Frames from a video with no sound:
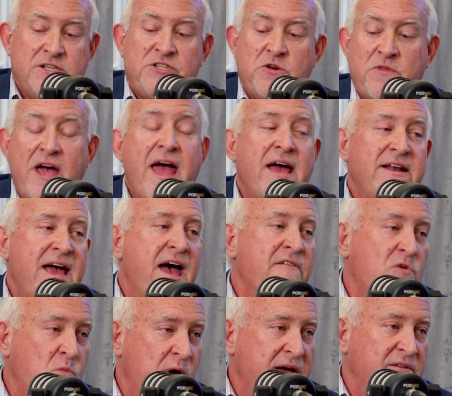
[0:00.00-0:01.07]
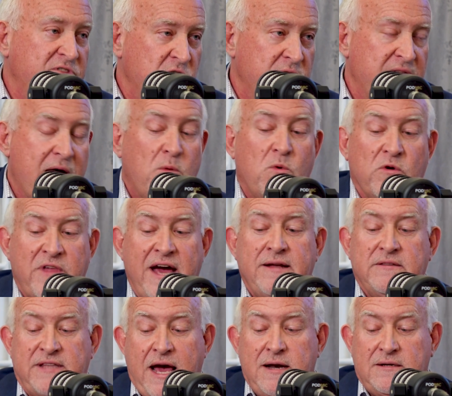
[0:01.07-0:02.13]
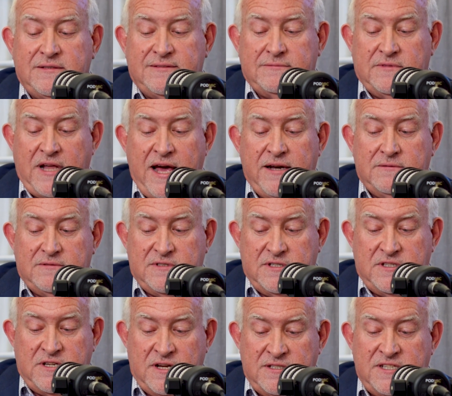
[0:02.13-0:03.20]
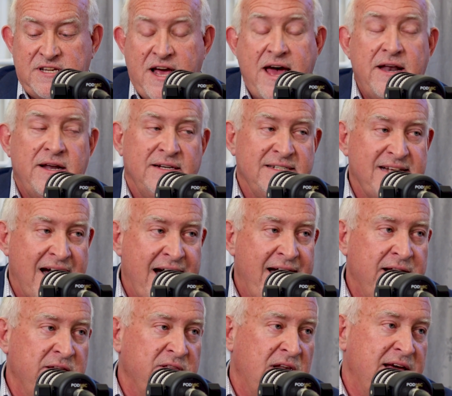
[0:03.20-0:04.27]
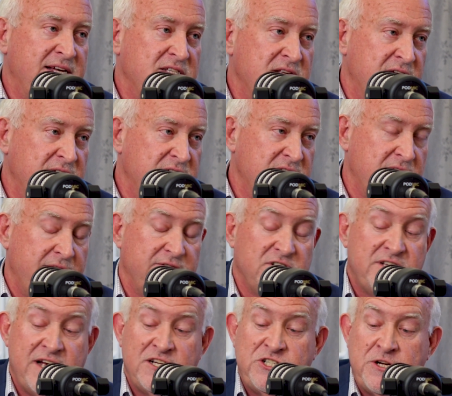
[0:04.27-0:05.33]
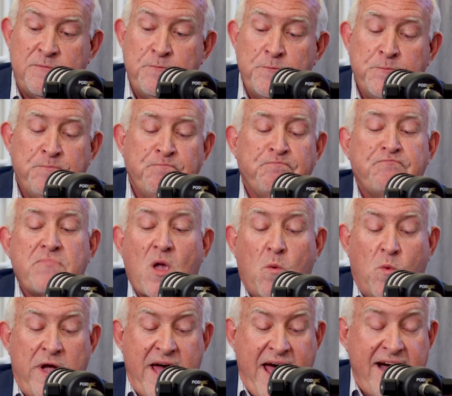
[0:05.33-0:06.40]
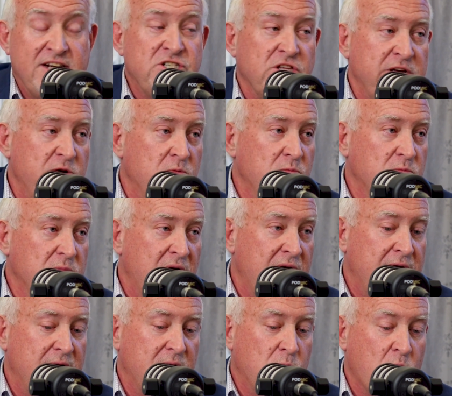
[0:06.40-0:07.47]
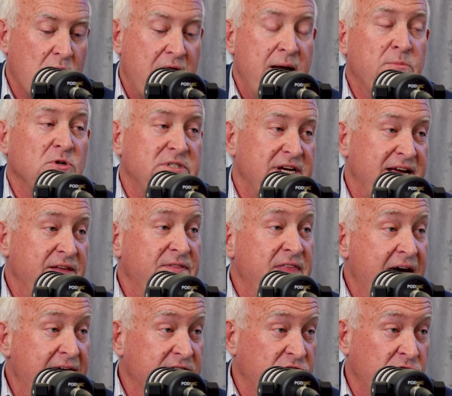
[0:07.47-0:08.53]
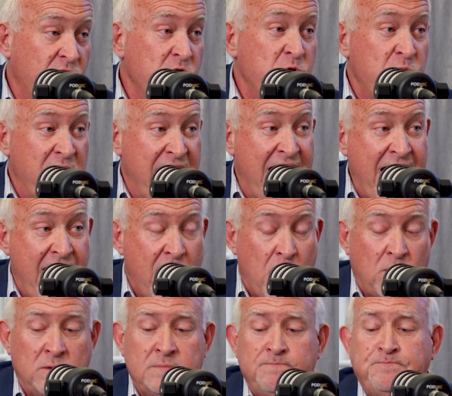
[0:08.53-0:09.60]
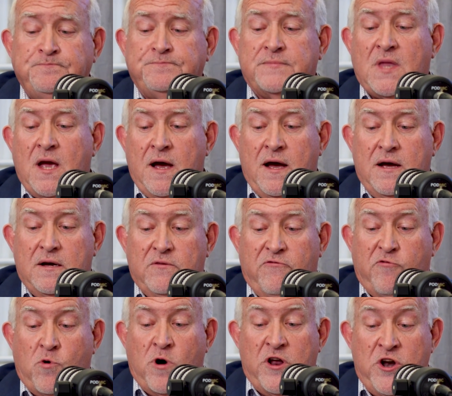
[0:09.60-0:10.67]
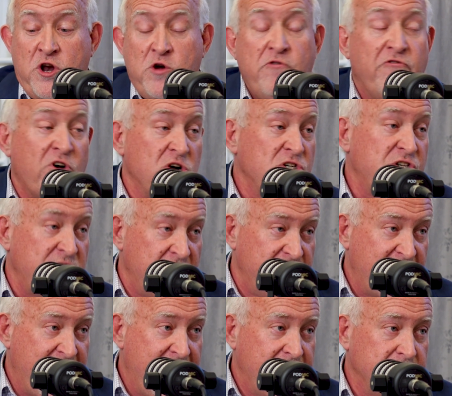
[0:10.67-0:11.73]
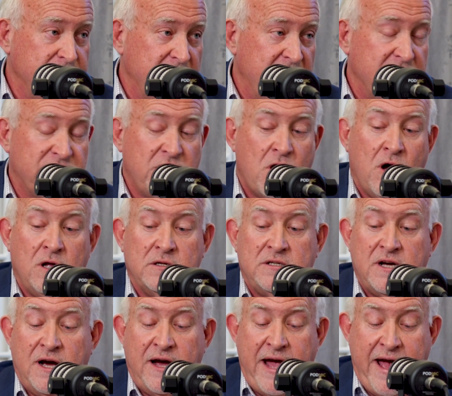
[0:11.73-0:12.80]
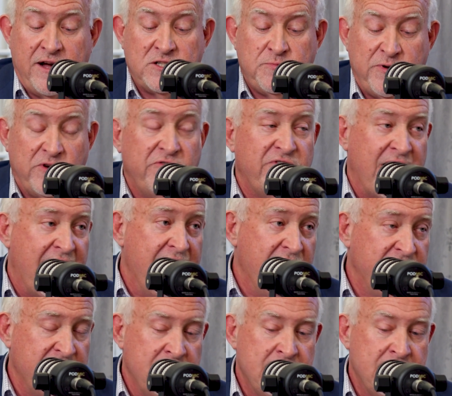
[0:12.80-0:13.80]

So they had to have a way of doing that. Well, that sunset and died in the last legislative session. We actually we're able to get that through now for a new version of that. And it's called House Bill 5.